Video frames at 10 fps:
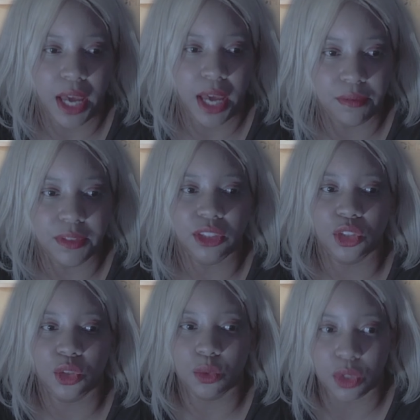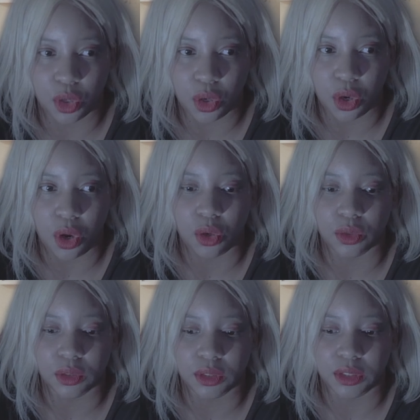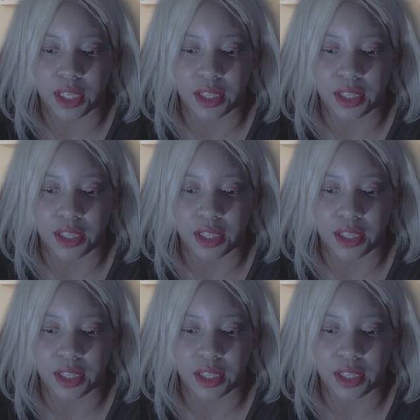having two girls